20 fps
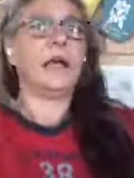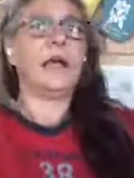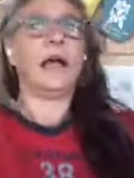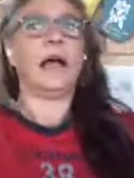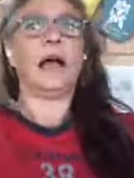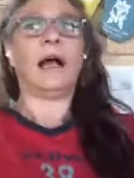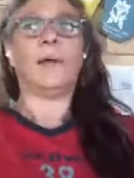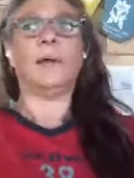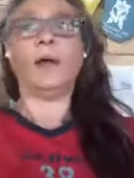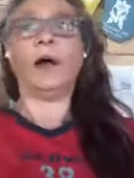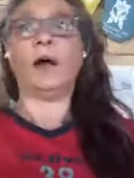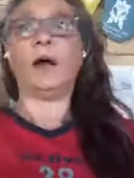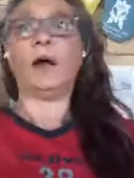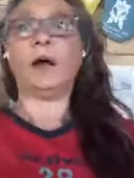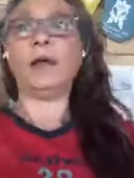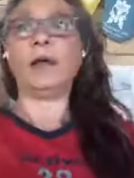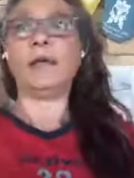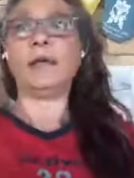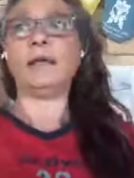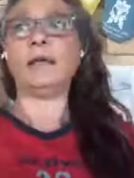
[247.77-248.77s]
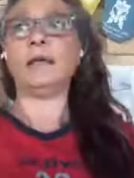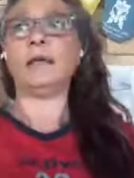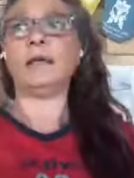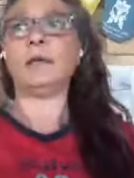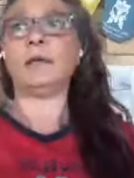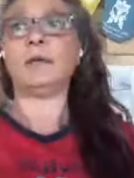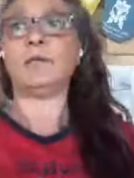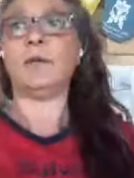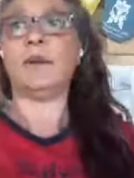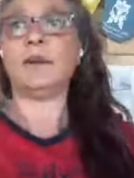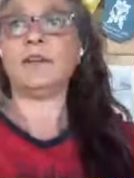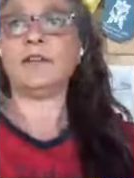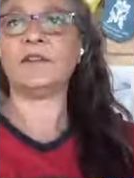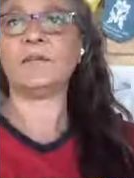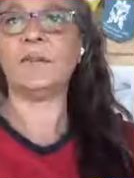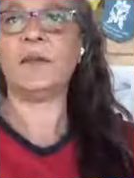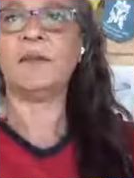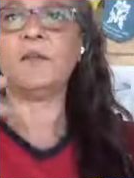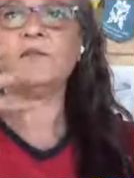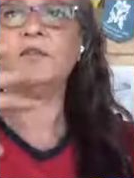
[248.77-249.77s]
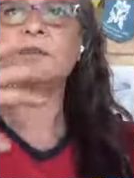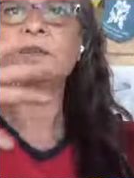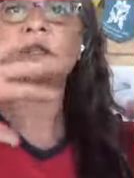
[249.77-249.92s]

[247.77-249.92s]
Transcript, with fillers: Um, I went to bed from